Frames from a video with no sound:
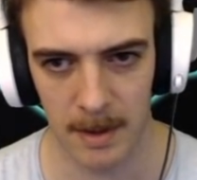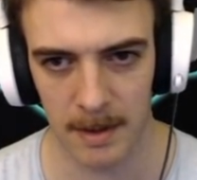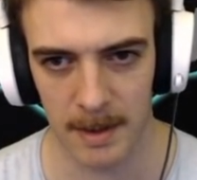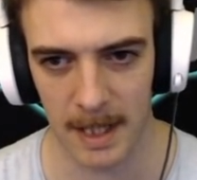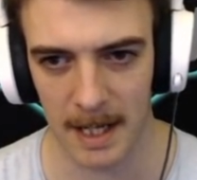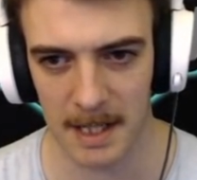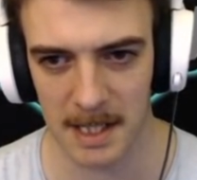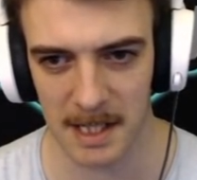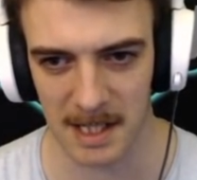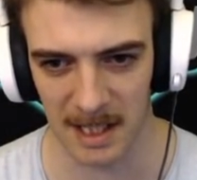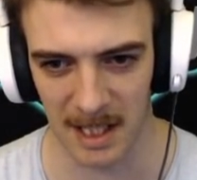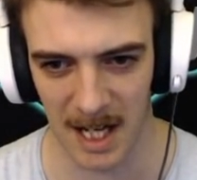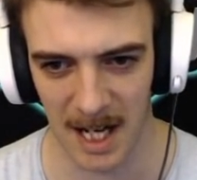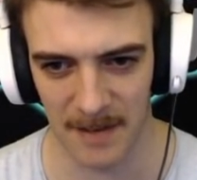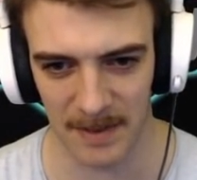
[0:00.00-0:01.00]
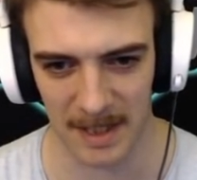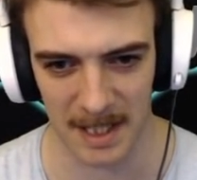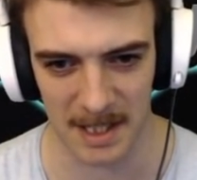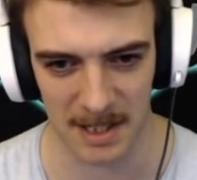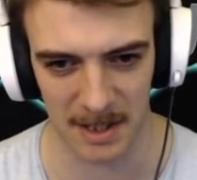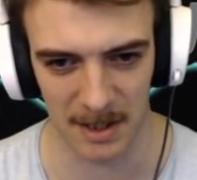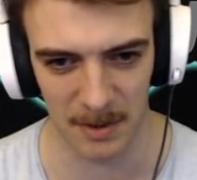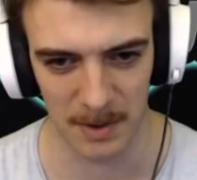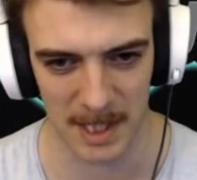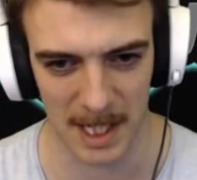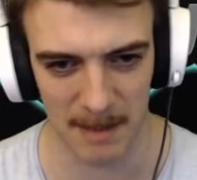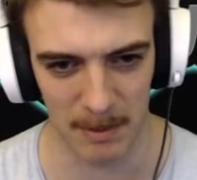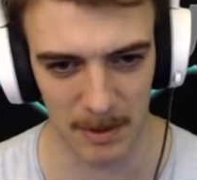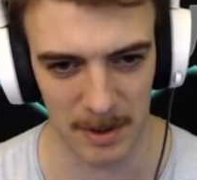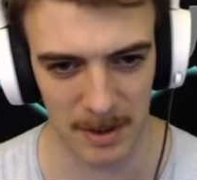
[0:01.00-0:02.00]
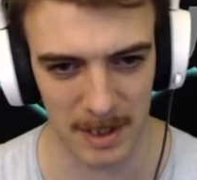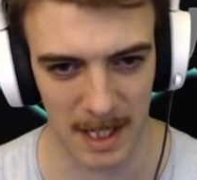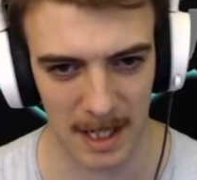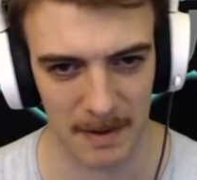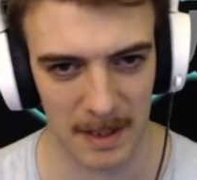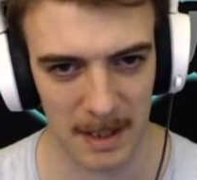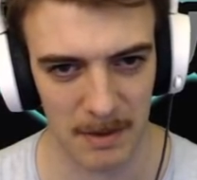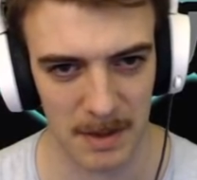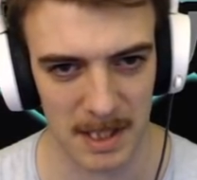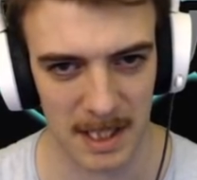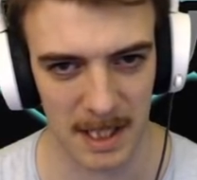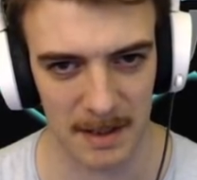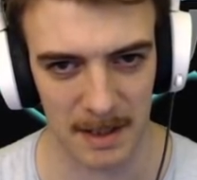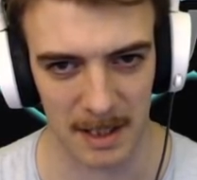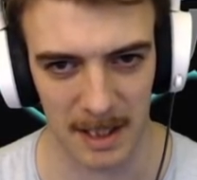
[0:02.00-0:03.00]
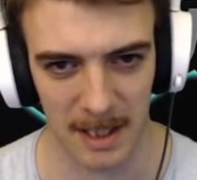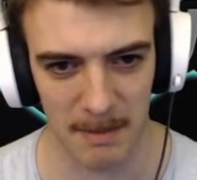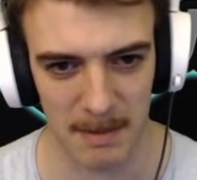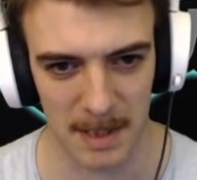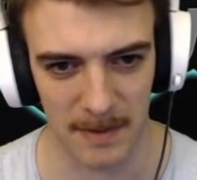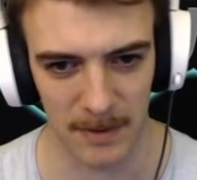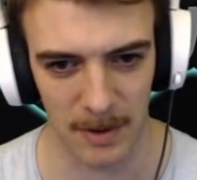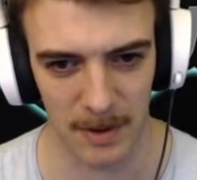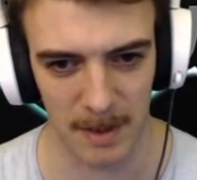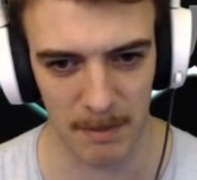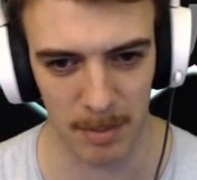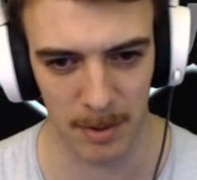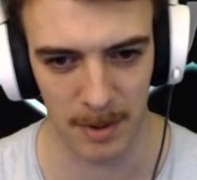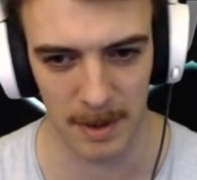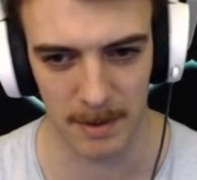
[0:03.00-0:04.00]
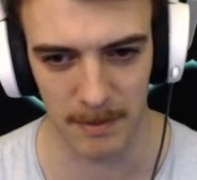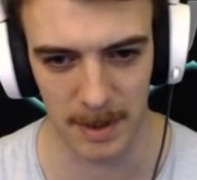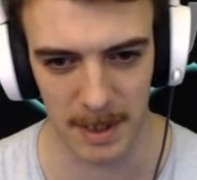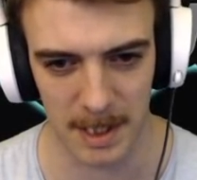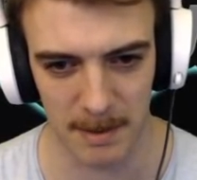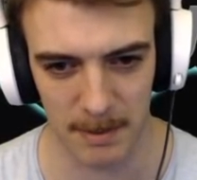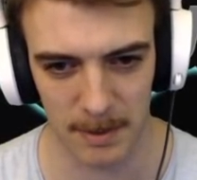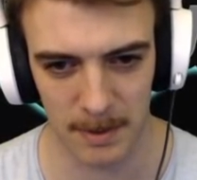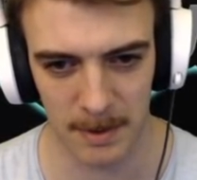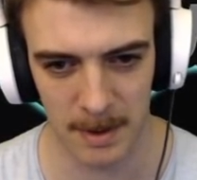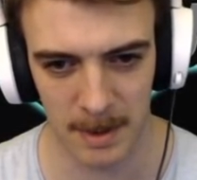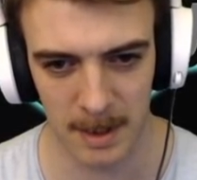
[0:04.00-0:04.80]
The ace is live against the whole table though. Yeah, I think I'll discard the clubs even though they're pretty reasonable.